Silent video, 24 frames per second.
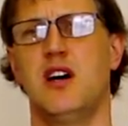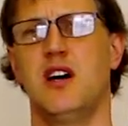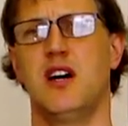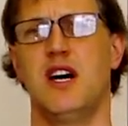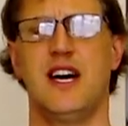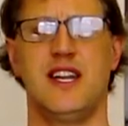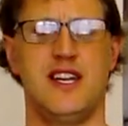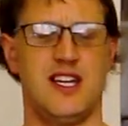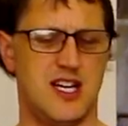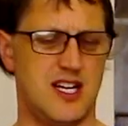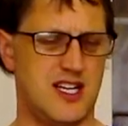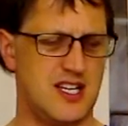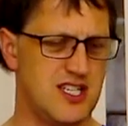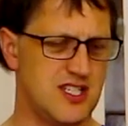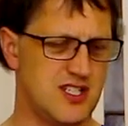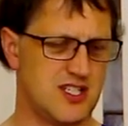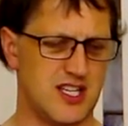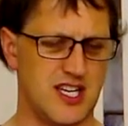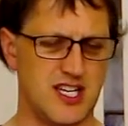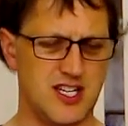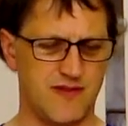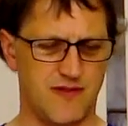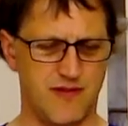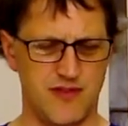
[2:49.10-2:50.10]
and
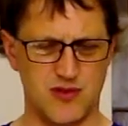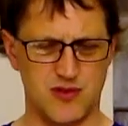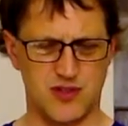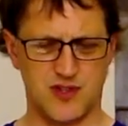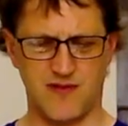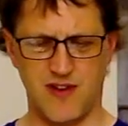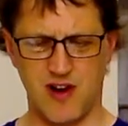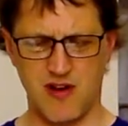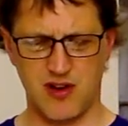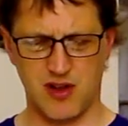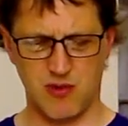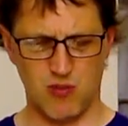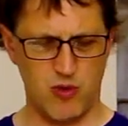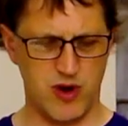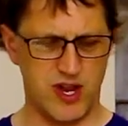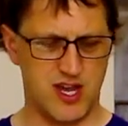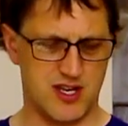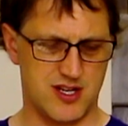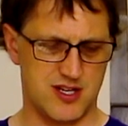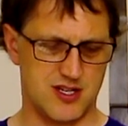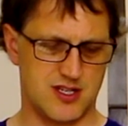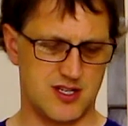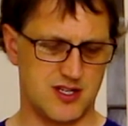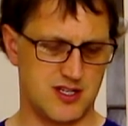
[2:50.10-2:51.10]
it feels very
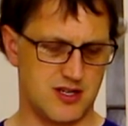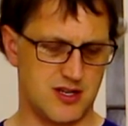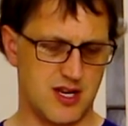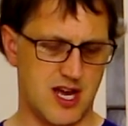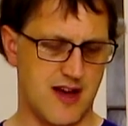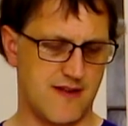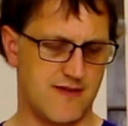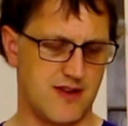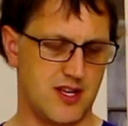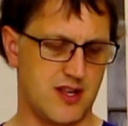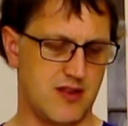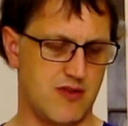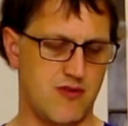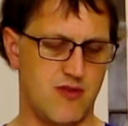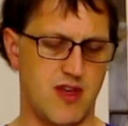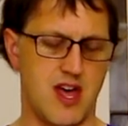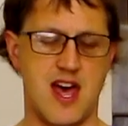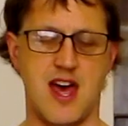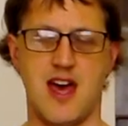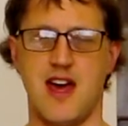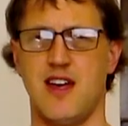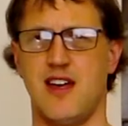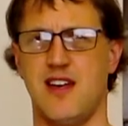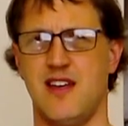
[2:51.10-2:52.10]
weird to have it
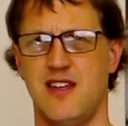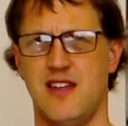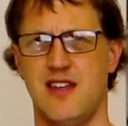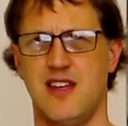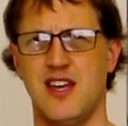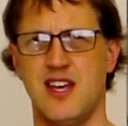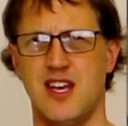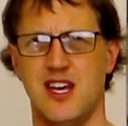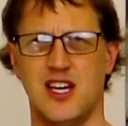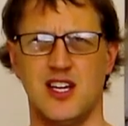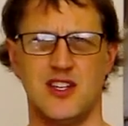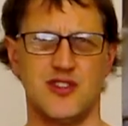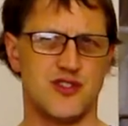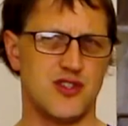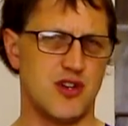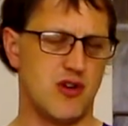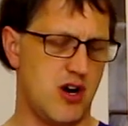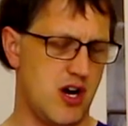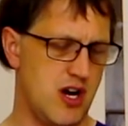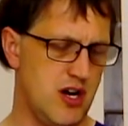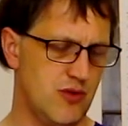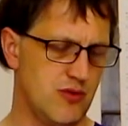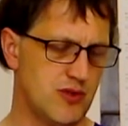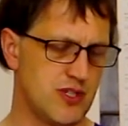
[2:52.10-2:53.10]
there. So
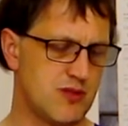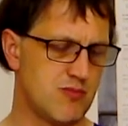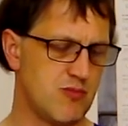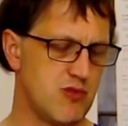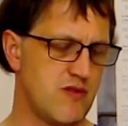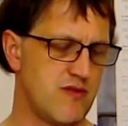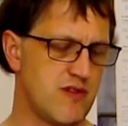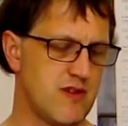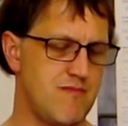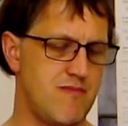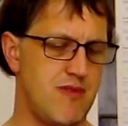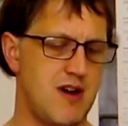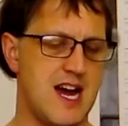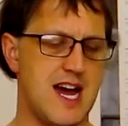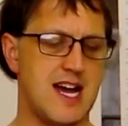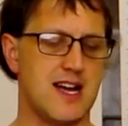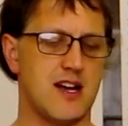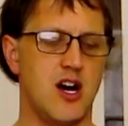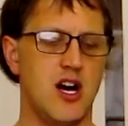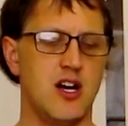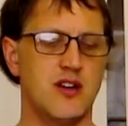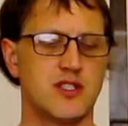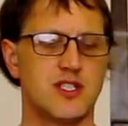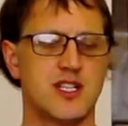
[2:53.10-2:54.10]
I always move it back.
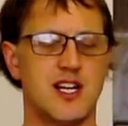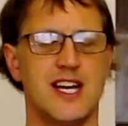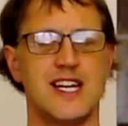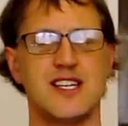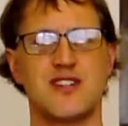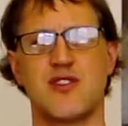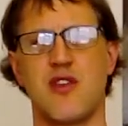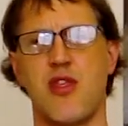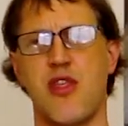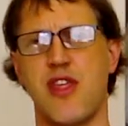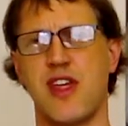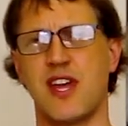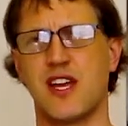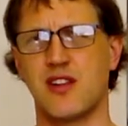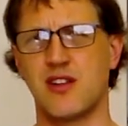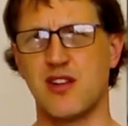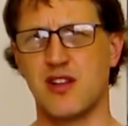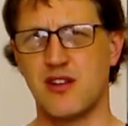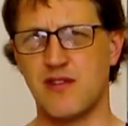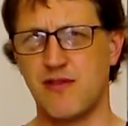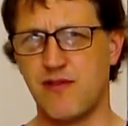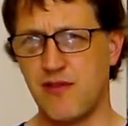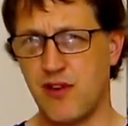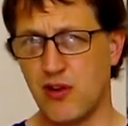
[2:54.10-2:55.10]
I always like to think that
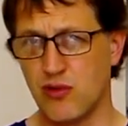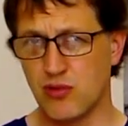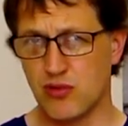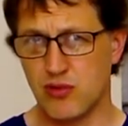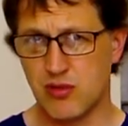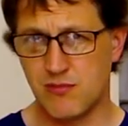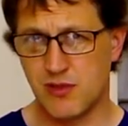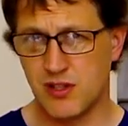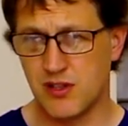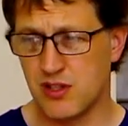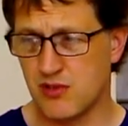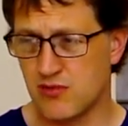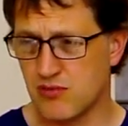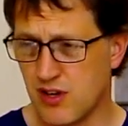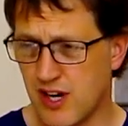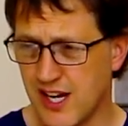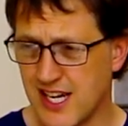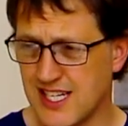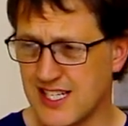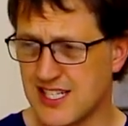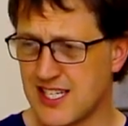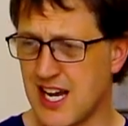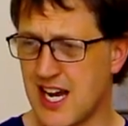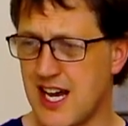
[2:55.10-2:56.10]
the fulcrum on the
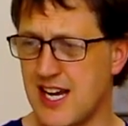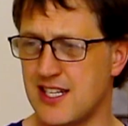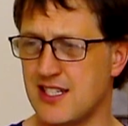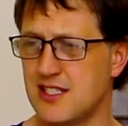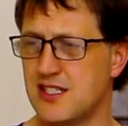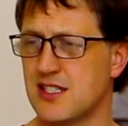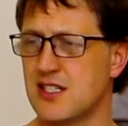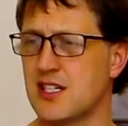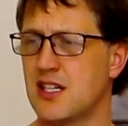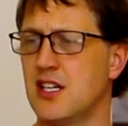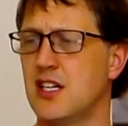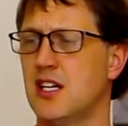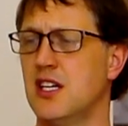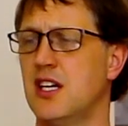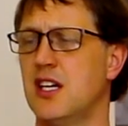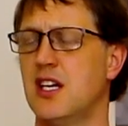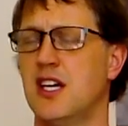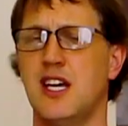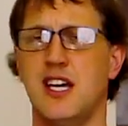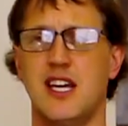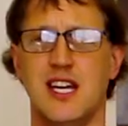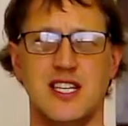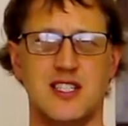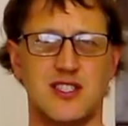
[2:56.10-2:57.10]
right hand
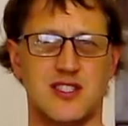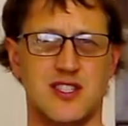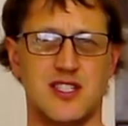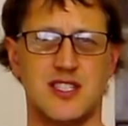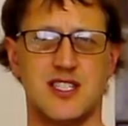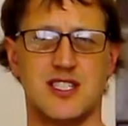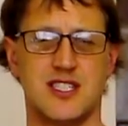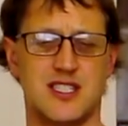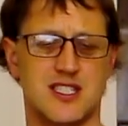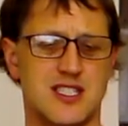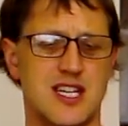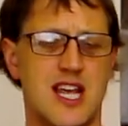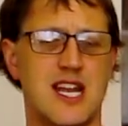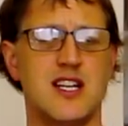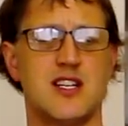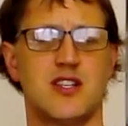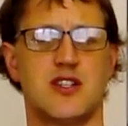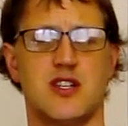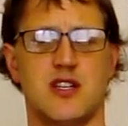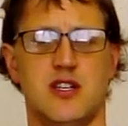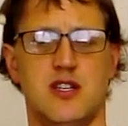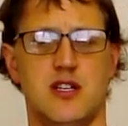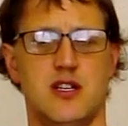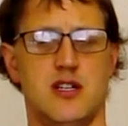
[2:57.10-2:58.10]
is the
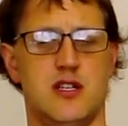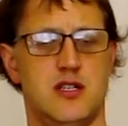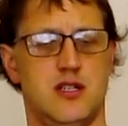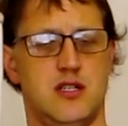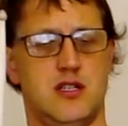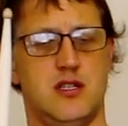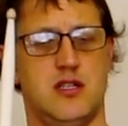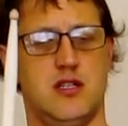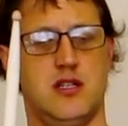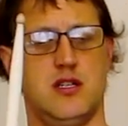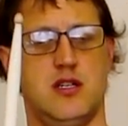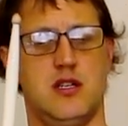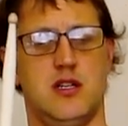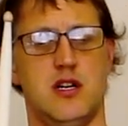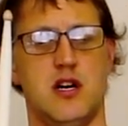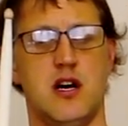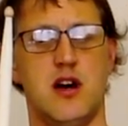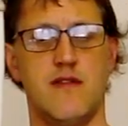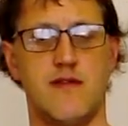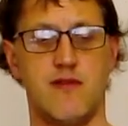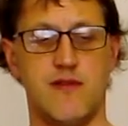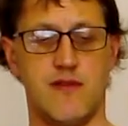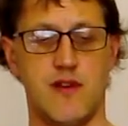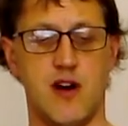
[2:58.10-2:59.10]
center
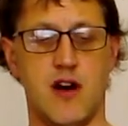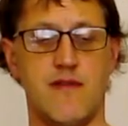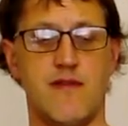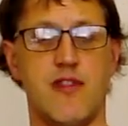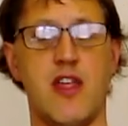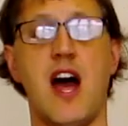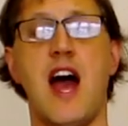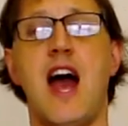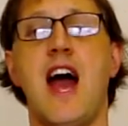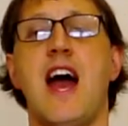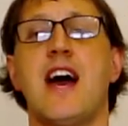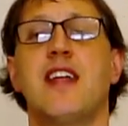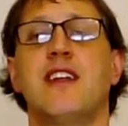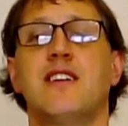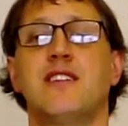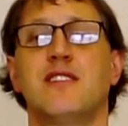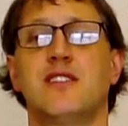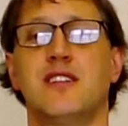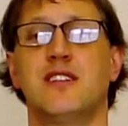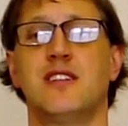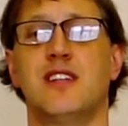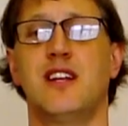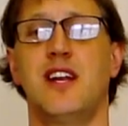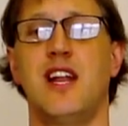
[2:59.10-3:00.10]
of the hand
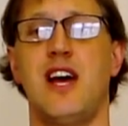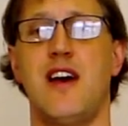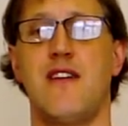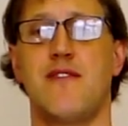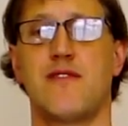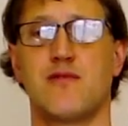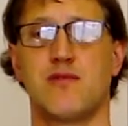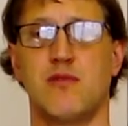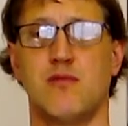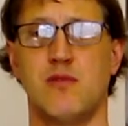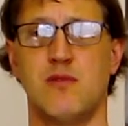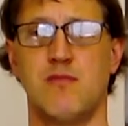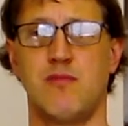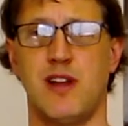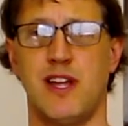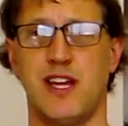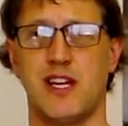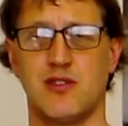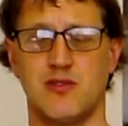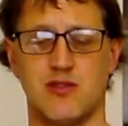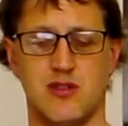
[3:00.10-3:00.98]
in the left when we're playing